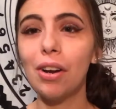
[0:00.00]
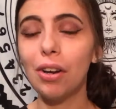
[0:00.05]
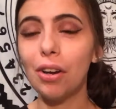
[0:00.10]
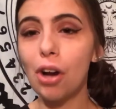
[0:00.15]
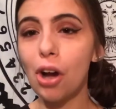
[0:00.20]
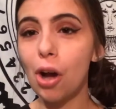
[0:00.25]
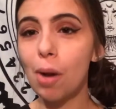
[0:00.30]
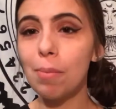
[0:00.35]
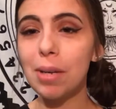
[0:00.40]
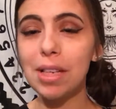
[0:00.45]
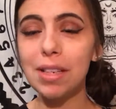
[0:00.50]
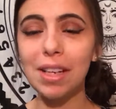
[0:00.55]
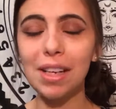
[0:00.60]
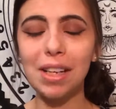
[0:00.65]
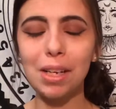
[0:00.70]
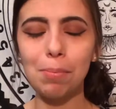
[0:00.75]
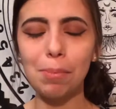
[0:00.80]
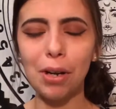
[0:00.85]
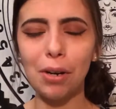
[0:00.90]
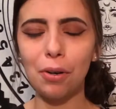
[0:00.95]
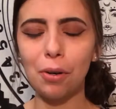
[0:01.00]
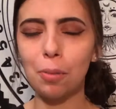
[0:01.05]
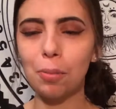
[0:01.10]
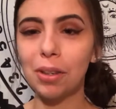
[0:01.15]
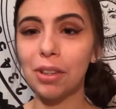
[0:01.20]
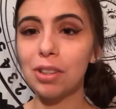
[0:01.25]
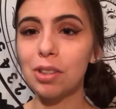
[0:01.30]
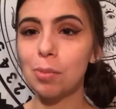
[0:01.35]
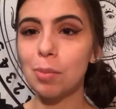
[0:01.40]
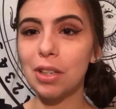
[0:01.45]
comment any
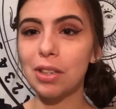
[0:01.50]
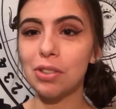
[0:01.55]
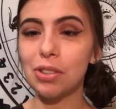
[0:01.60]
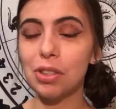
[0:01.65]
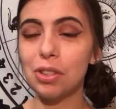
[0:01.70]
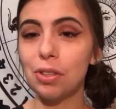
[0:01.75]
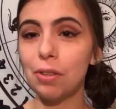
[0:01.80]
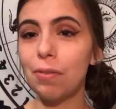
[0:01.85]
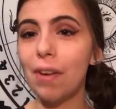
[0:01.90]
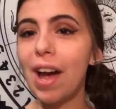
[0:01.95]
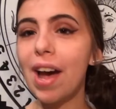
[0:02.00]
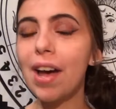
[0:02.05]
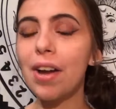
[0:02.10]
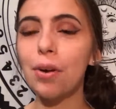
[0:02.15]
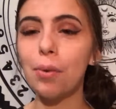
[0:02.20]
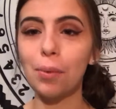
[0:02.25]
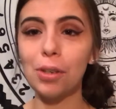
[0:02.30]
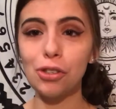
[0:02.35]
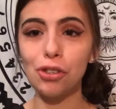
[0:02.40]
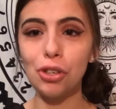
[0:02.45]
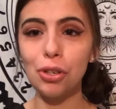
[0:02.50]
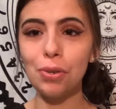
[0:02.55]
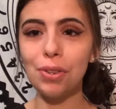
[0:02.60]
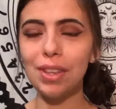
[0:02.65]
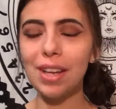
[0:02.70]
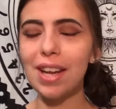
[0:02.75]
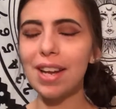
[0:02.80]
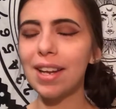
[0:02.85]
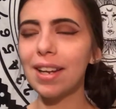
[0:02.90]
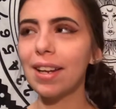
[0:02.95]
paranormal experiences you've had or what you
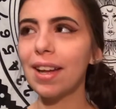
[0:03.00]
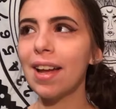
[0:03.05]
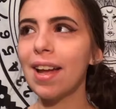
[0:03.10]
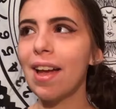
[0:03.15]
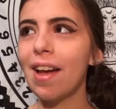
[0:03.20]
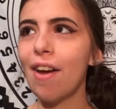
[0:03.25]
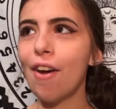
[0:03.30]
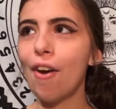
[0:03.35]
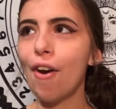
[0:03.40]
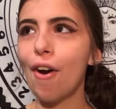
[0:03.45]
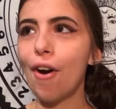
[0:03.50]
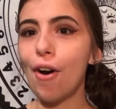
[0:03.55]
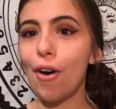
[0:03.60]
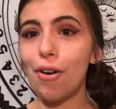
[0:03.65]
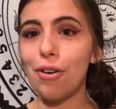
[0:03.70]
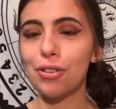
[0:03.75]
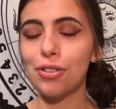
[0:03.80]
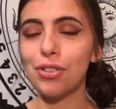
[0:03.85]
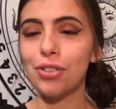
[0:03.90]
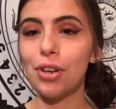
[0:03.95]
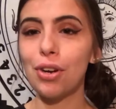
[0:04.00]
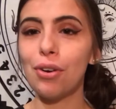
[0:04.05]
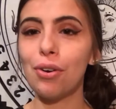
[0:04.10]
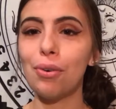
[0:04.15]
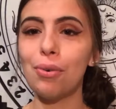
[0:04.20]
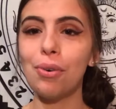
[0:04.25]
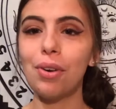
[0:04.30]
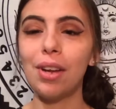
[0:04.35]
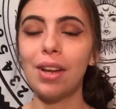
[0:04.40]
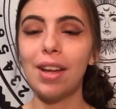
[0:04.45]
think.
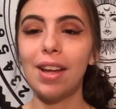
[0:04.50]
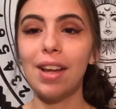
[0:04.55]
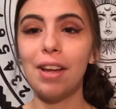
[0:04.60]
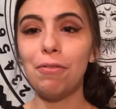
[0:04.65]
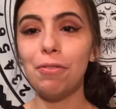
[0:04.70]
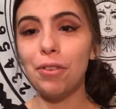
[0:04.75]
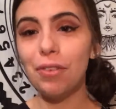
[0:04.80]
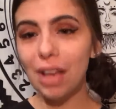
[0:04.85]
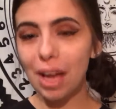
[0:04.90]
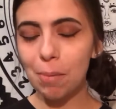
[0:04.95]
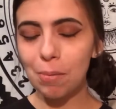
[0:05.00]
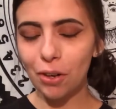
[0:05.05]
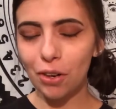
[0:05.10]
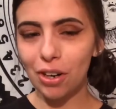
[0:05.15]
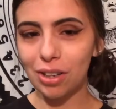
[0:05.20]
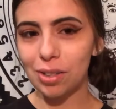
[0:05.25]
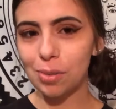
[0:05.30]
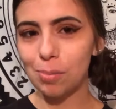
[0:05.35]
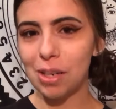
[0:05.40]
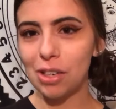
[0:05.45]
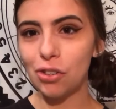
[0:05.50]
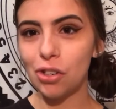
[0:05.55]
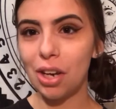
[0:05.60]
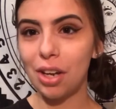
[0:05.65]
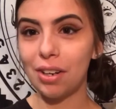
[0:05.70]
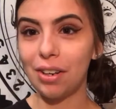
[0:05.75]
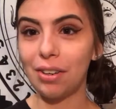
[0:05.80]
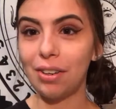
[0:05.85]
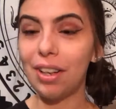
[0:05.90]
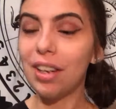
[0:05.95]
Also, if you came across my
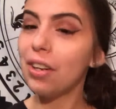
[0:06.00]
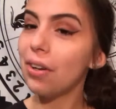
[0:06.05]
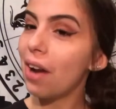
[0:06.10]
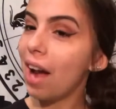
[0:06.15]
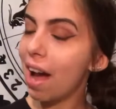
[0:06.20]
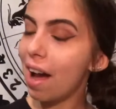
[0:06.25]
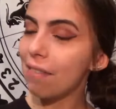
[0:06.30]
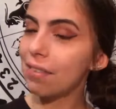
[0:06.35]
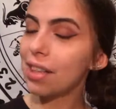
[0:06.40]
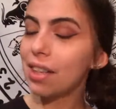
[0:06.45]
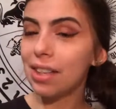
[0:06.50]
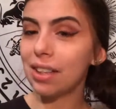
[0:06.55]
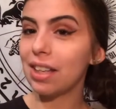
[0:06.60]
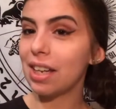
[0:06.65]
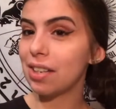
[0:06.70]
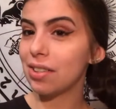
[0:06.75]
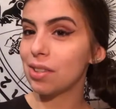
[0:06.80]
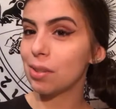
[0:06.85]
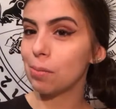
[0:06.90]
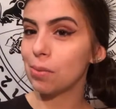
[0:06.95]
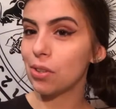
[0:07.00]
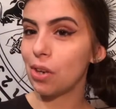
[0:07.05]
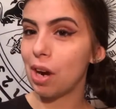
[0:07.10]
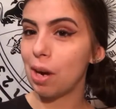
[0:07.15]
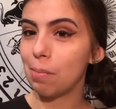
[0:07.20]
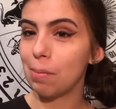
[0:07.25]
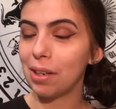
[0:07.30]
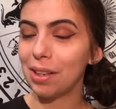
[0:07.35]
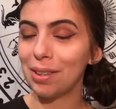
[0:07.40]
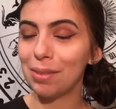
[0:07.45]
channel and you haven't hit that
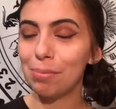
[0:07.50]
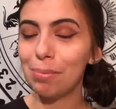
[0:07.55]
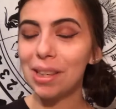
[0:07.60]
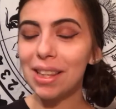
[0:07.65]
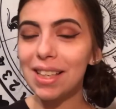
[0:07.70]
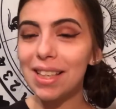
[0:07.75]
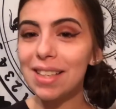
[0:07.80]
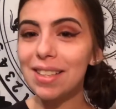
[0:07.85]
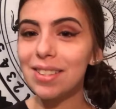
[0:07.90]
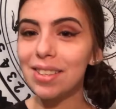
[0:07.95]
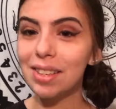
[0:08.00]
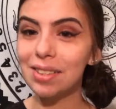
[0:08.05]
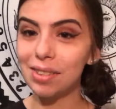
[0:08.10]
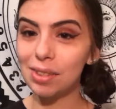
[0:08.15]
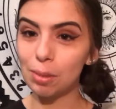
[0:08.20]
subscribe button, please hit